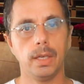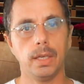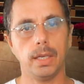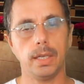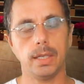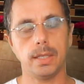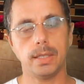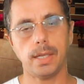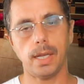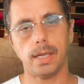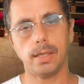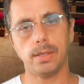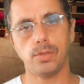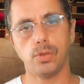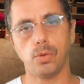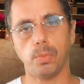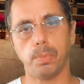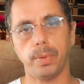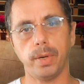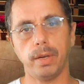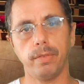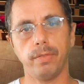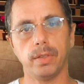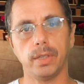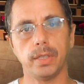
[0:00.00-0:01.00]
it tends to
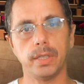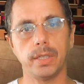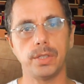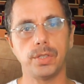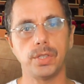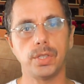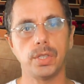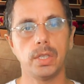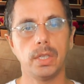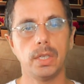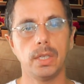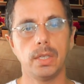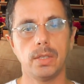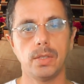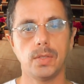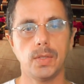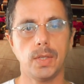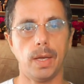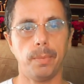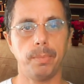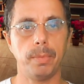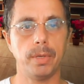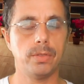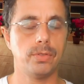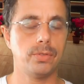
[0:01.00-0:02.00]
privilege
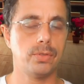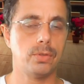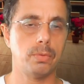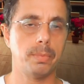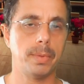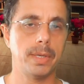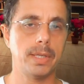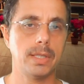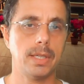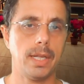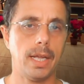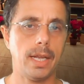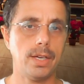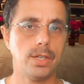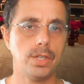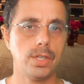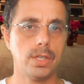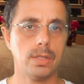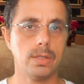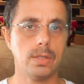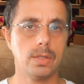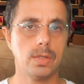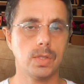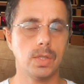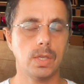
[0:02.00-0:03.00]
some
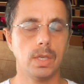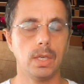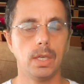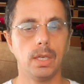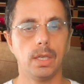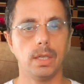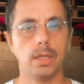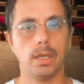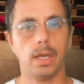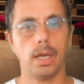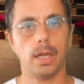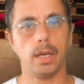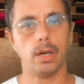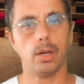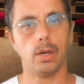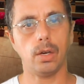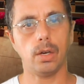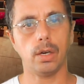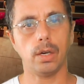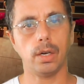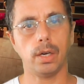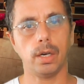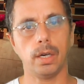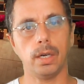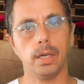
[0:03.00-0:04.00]
instrumentations that
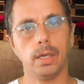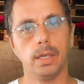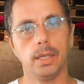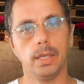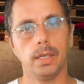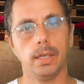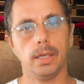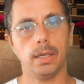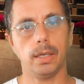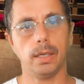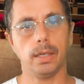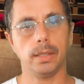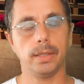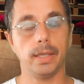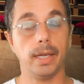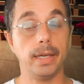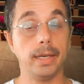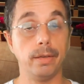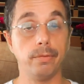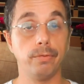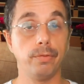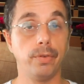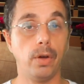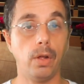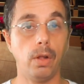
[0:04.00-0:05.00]
are that
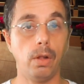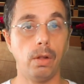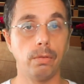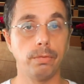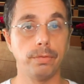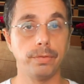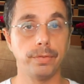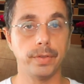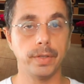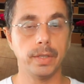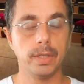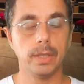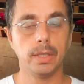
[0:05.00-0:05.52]
involve